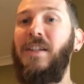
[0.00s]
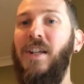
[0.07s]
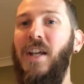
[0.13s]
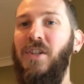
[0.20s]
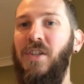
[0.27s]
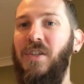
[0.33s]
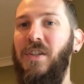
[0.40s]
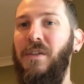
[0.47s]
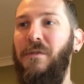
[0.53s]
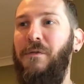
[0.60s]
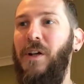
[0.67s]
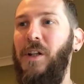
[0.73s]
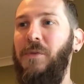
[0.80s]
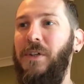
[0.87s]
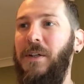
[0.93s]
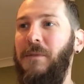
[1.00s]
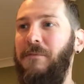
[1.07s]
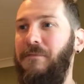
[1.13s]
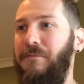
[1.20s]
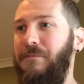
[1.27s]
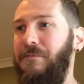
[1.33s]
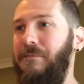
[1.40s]
attention to the following,
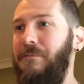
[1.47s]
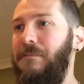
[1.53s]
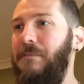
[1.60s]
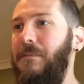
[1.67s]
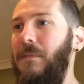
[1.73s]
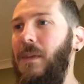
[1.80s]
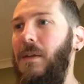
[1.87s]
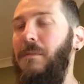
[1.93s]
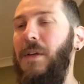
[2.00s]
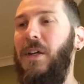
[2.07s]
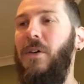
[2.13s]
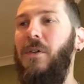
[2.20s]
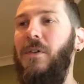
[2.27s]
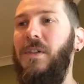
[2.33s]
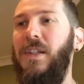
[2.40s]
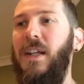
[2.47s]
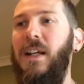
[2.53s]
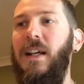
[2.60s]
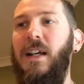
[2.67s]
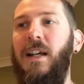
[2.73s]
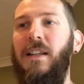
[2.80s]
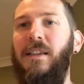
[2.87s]
because
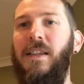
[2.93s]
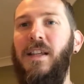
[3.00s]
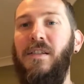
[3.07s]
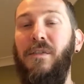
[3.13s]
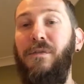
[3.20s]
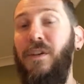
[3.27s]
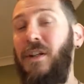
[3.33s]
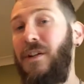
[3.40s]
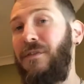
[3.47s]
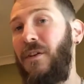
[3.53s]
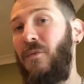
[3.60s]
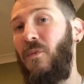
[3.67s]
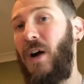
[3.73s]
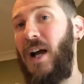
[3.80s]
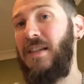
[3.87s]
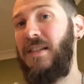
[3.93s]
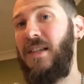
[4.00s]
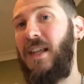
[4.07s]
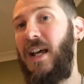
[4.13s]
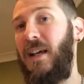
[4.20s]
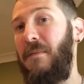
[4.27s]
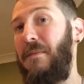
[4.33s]
there's a few different ways that
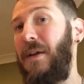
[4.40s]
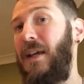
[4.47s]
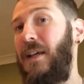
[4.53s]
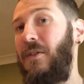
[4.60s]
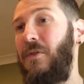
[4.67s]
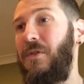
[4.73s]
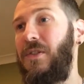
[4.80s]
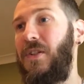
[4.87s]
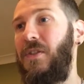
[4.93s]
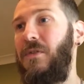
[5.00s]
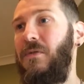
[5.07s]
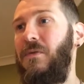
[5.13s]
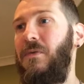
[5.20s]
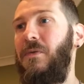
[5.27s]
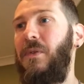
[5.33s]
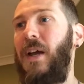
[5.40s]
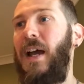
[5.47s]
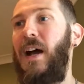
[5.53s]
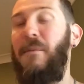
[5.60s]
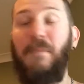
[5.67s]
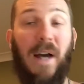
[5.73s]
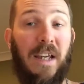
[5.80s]
they appeal to
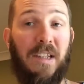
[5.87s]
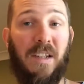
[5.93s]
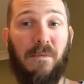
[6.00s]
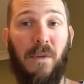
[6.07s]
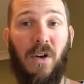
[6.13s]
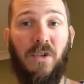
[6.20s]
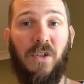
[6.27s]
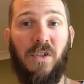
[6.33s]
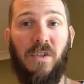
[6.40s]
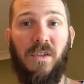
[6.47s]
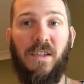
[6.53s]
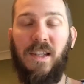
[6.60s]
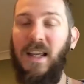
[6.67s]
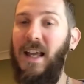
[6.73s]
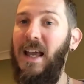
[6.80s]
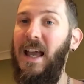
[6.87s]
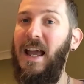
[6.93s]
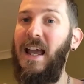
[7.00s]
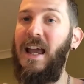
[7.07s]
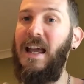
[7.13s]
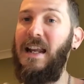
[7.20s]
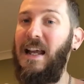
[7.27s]
our base emotions
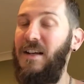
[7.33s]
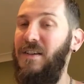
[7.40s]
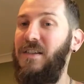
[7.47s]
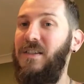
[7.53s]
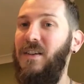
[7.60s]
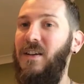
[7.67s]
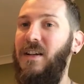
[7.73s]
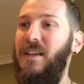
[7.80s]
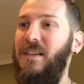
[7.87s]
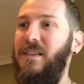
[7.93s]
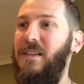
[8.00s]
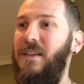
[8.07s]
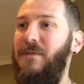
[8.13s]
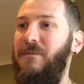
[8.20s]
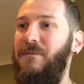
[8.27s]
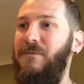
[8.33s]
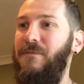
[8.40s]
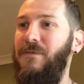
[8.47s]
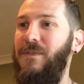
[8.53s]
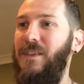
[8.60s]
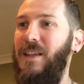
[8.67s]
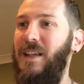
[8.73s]
and our desires.
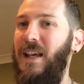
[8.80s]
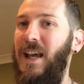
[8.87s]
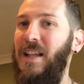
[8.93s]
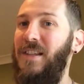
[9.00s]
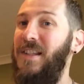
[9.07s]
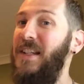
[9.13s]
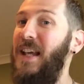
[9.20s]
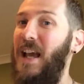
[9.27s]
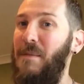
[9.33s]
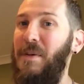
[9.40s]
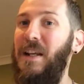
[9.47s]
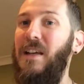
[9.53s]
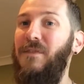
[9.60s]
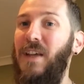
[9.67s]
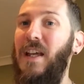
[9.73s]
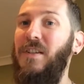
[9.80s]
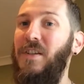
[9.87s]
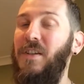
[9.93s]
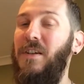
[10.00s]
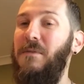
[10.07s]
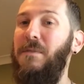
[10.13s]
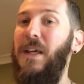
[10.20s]
And see how many of these
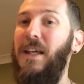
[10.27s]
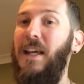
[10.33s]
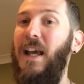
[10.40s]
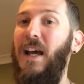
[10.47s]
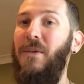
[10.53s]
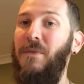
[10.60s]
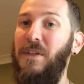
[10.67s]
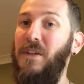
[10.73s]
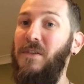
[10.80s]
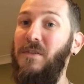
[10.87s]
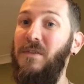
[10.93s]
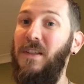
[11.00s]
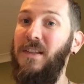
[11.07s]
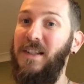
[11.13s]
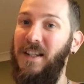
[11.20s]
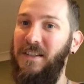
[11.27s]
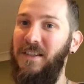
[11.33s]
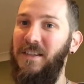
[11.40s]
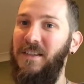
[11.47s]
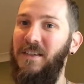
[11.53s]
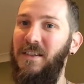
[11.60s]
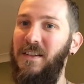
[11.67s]
you can pick out when you do this
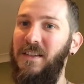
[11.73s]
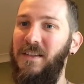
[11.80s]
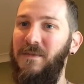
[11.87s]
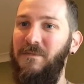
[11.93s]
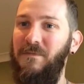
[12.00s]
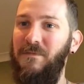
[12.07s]
exercise.